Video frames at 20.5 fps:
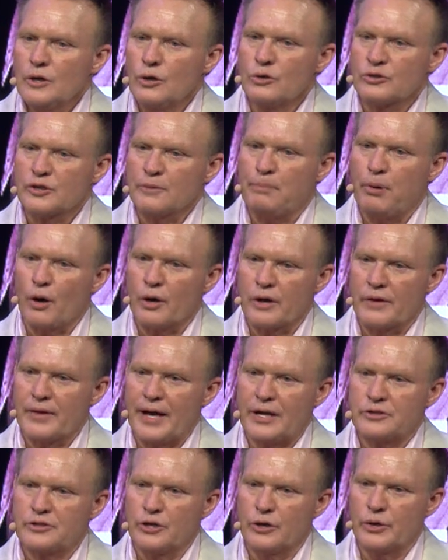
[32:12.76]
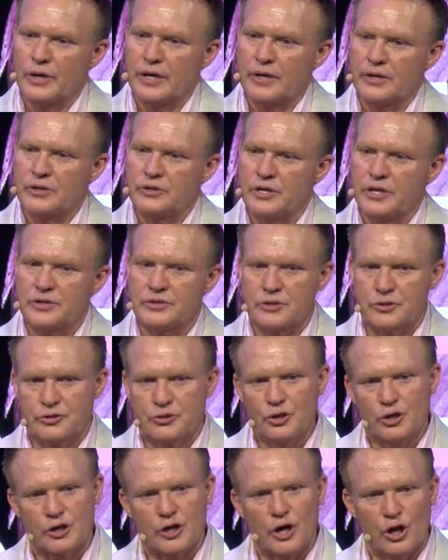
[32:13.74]
who is a part of that journey that Jesus
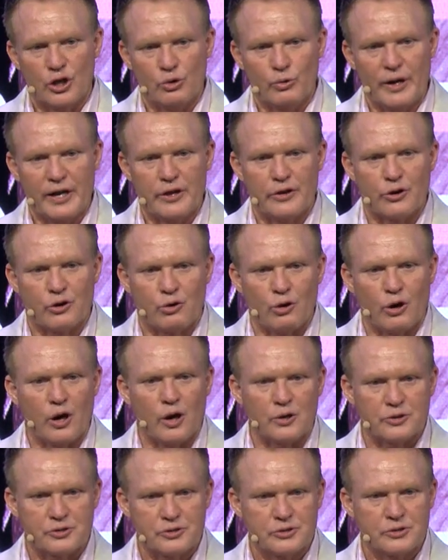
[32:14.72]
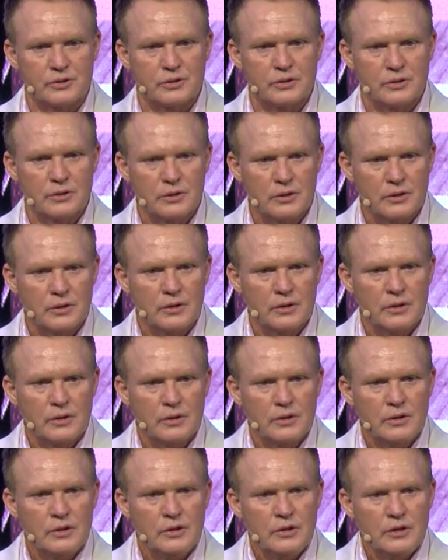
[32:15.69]
took all the way to the cross.
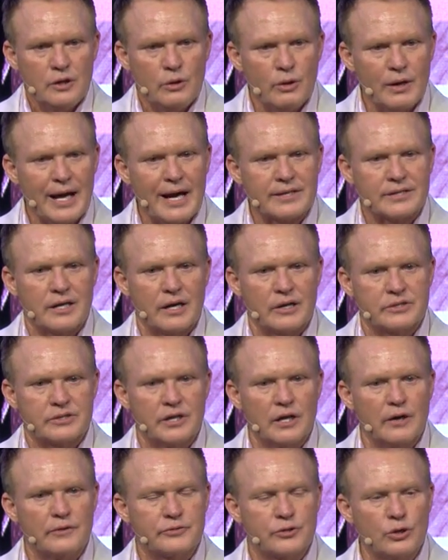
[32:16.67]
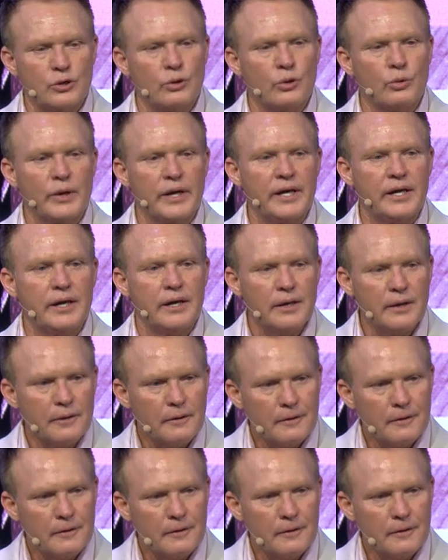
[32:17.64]
We'll ask ourselves, who are we?